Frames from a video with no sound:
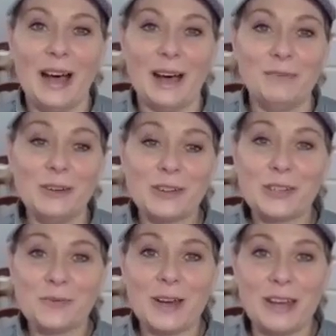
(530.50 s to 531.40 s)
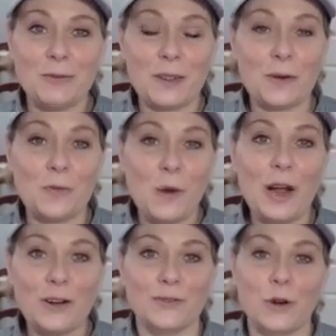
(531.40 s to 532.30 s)
They're sweet, they're
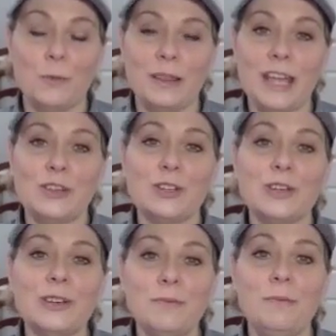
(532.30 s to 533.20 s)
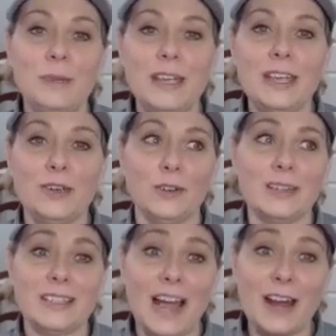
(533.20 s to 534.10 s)
wonderful, but they shouldn't be your
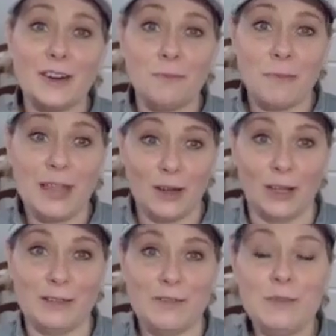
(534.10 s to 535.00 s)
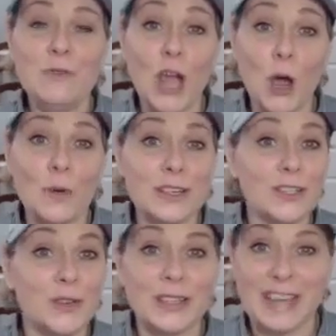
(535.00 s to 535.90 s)
entire meal. If you go
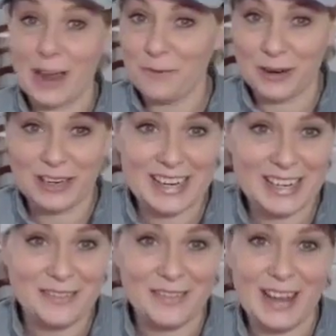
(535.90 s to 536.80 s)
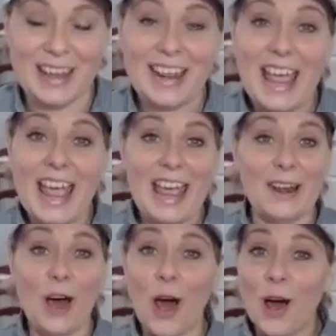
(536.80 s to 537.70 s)
into a networking event
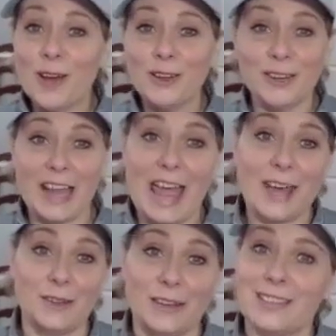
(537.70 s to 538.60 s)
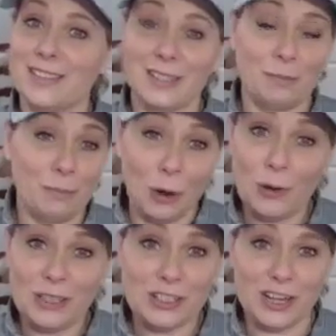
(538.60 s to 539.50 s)
and all you're gathering is just a
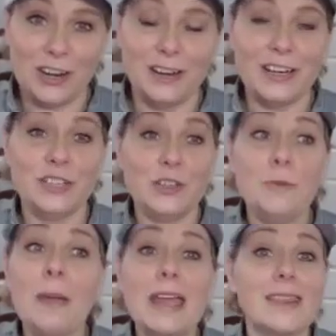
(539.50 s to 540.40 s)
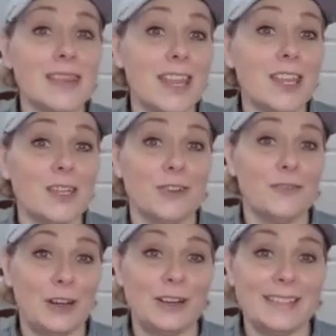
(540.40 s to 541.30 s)
bowl of cherries, you may think you're
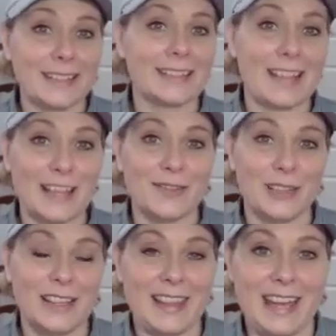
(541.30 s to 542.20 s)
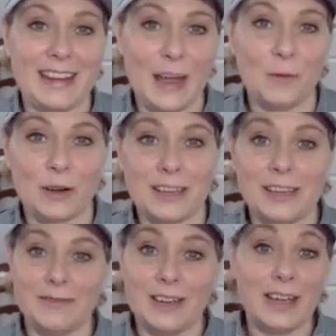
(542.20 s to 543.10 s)
very successful at that
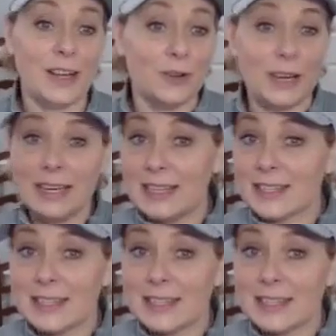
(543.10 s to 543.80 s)
networking event or in this